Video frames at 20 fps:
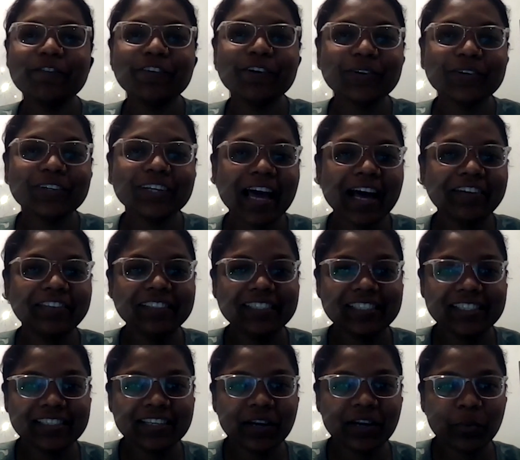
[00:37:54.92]
you could have a
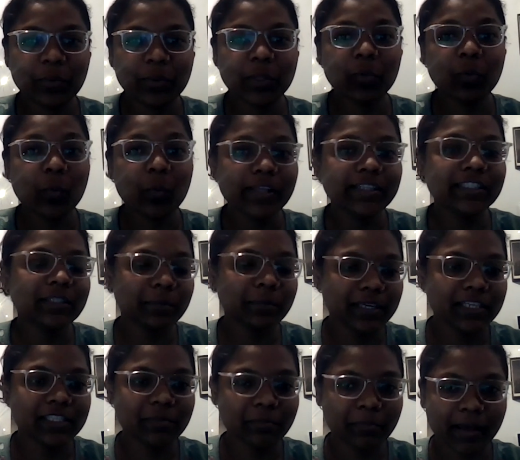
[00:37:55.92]
dinner with one
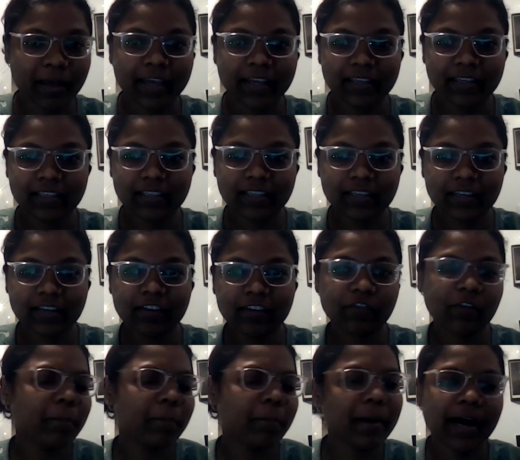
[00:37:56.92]
space pioneer
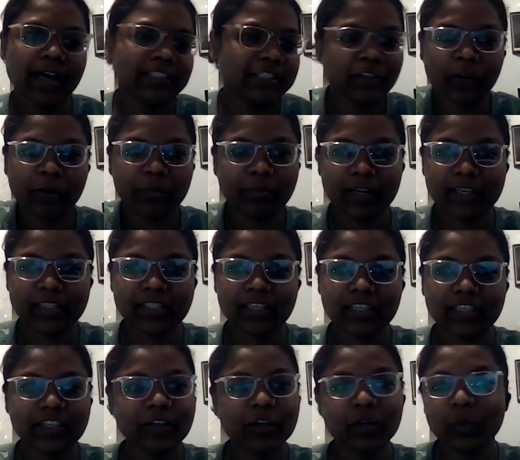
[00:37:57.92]
from past or
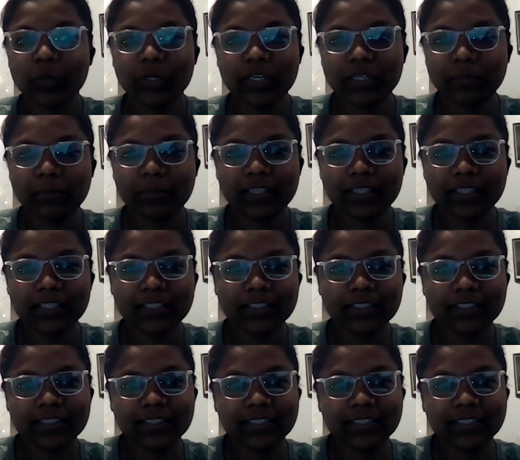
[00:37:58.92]
present, who would it be?